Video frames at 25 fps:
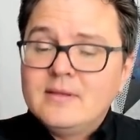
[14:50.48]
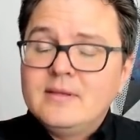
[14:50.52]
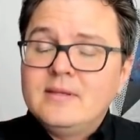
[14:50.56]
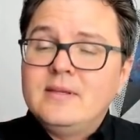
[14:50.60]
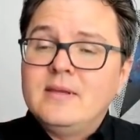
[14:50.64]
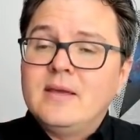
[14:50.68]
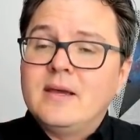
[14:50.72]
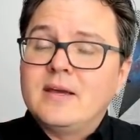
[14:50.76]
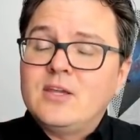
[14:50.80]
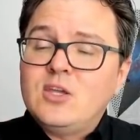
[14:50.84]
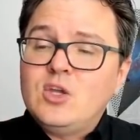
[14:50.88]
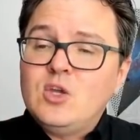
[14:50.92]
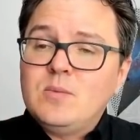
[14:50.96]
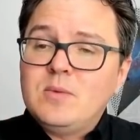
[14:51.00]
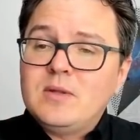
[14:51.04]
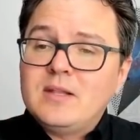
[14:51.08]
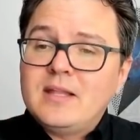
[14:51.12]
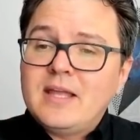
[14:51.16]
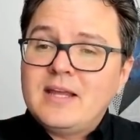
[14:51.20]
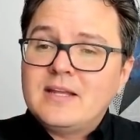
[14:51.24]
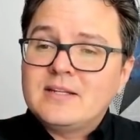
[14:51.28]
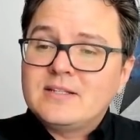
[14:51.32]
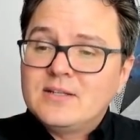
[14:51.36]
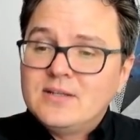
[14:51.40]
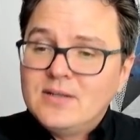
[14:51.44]
You
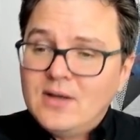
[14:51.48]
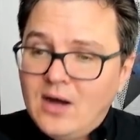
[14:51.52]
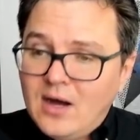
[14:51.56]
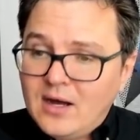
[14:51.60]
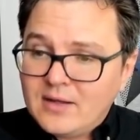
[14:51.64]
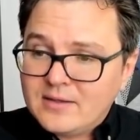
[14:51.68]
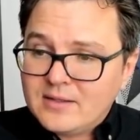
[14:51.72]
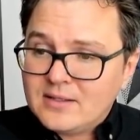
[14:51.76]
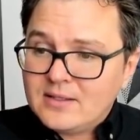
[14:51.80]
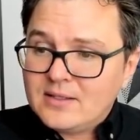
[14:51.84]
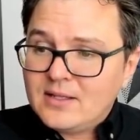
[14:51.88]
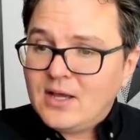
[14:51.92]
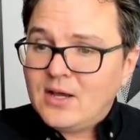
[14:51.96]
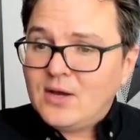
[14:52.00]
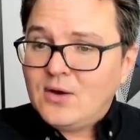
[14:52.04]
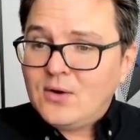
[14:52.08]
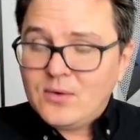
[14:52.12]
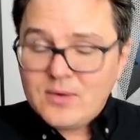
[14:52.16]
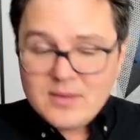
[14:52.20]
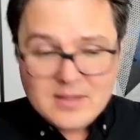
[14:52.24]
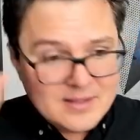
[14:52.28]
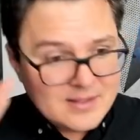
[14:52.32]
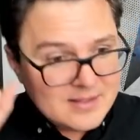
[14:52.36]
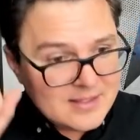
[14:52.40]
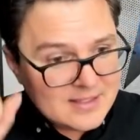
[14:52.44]
accumulate on the
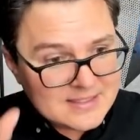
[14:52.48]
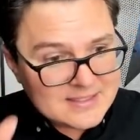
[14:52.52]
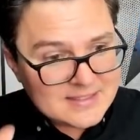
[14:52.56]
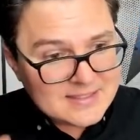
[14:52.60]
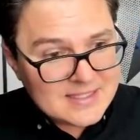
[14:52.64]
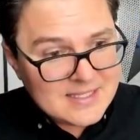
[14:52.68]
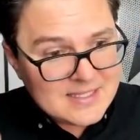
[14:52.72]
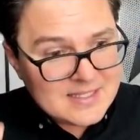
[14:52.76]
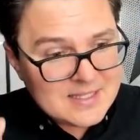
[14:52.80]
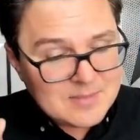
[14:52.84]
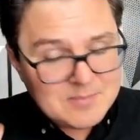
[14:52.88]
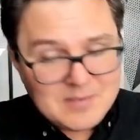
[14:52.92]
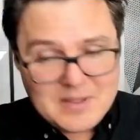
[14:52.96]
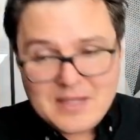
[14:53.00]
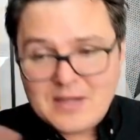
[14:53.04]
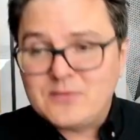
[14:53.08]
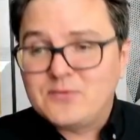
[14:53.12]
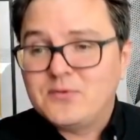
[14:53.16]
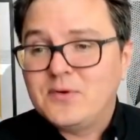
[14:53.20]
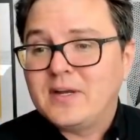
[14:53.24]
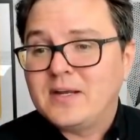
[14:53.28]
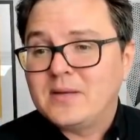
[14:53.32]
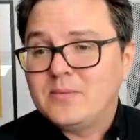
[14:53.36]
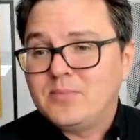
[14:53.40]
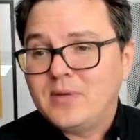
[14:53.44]
low, you see the big
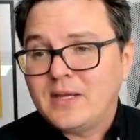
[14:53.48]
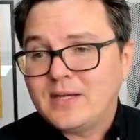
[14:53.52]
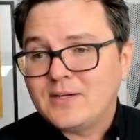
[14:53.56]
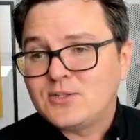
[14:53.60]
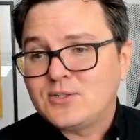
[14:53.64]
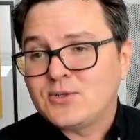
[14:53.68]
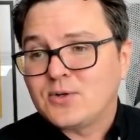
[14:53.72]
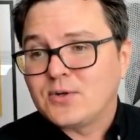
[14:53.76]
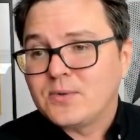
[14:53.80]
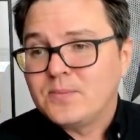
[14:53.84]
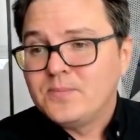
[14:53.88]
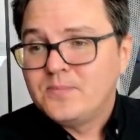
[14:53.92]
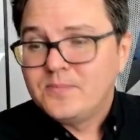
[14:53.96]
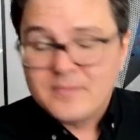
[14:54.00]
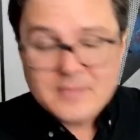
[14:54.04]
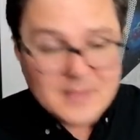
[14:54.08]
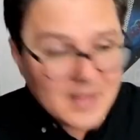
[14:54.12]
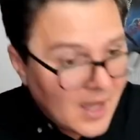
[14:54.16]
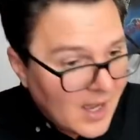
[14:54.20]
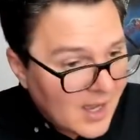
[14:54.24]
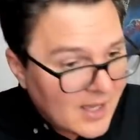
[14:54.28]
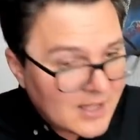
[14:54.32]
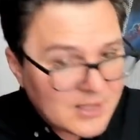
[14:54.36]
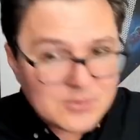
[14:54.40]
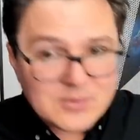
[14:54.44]
frickin' picture.
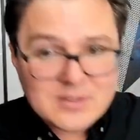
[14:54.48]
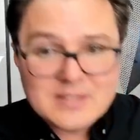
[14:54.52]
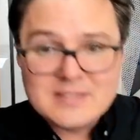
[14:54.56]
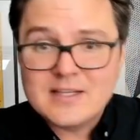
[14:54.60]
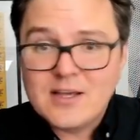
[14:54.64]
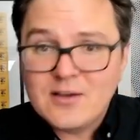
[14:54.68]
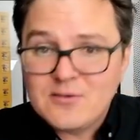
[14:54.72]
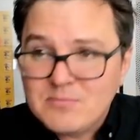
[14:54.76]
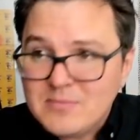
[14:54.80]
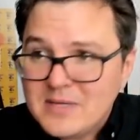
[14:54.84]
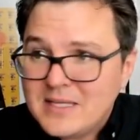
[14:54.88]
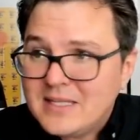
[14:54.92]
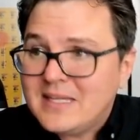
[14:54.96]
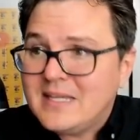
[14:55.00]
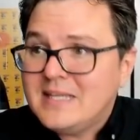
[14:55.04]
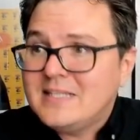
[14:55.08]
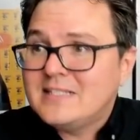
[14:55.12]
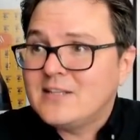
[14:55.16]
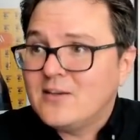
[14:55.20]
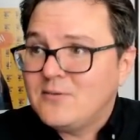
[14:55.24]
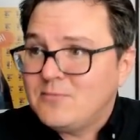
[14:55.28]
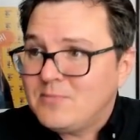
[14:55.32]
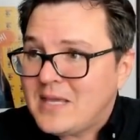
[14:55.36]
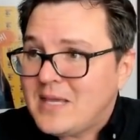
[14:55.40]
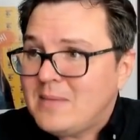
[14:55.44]
Hundreds of
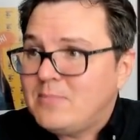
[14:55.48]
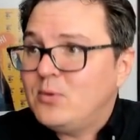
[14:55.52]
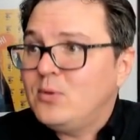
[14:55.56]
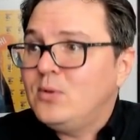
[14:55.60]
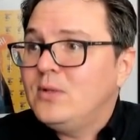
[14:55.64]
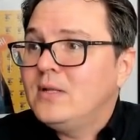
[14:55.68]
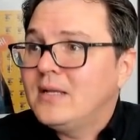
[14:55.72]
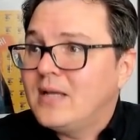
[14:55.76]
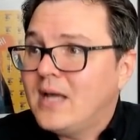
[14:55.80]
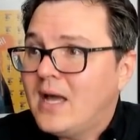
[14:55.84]
millions of people